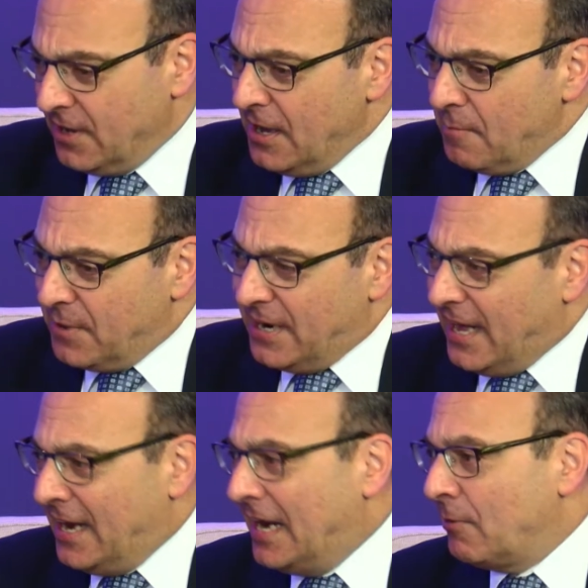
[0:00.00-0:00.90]
But
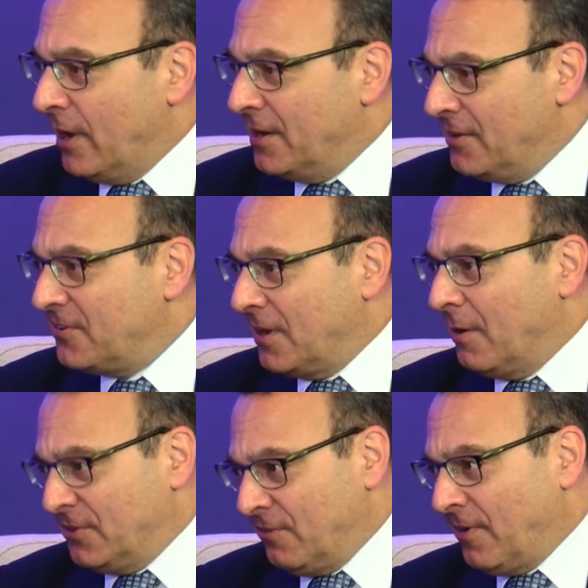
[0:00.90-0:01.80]
at any rate, it is
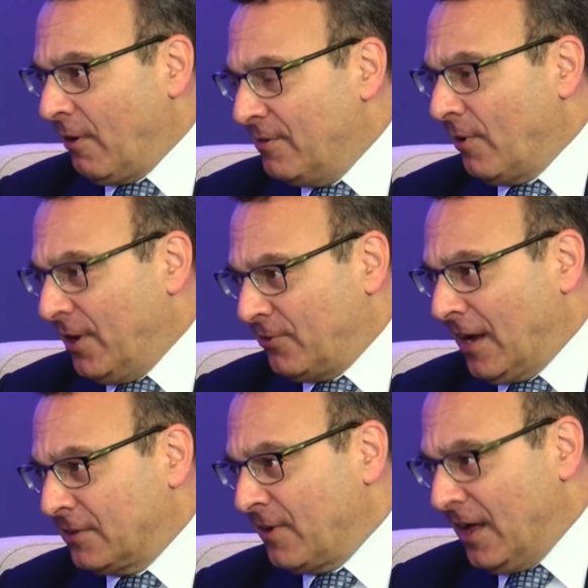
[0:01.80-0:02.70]
it's a very, very
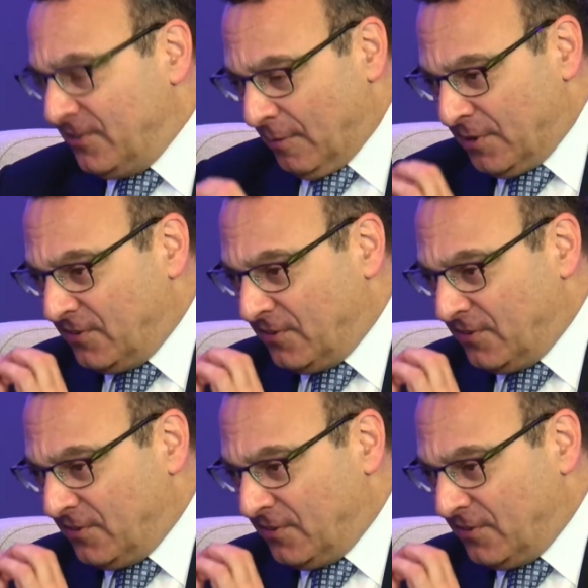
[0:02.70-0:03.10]
attractive concept.